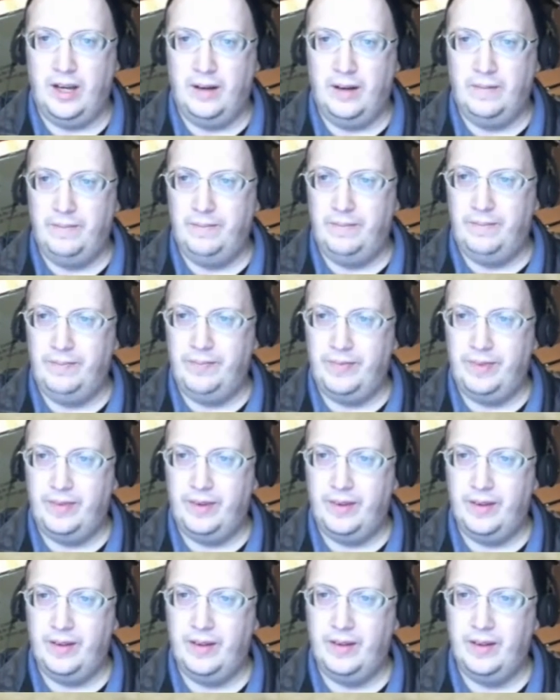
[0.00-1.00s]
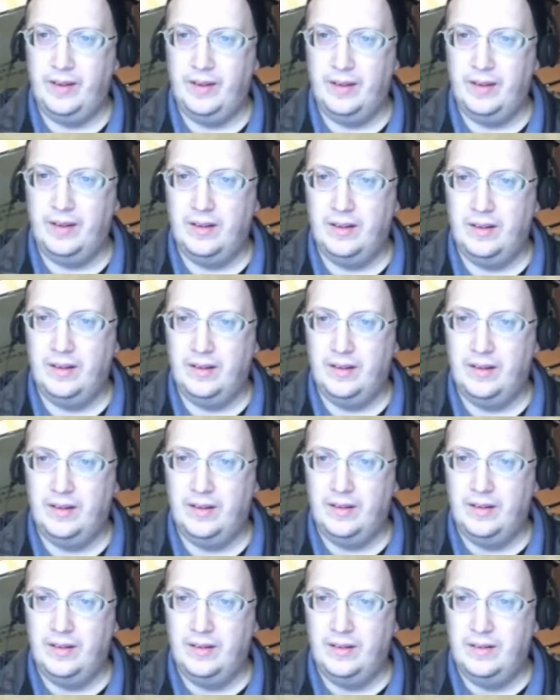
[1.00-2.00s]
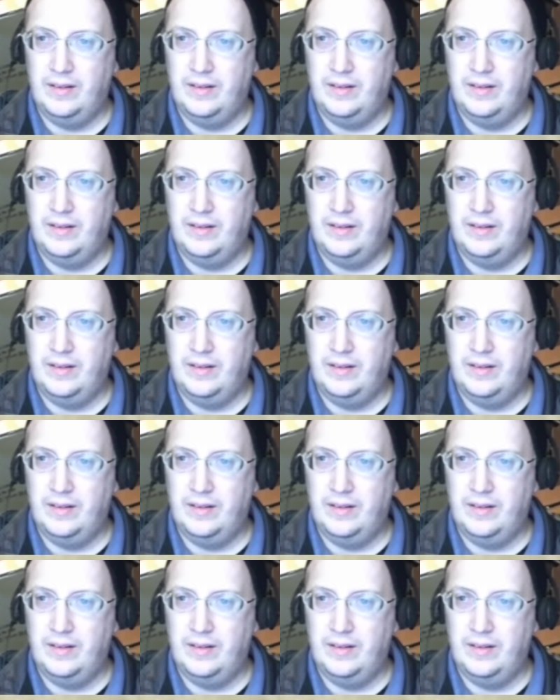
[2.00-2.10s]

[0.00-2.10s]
Of course, it'll be a long, long drone.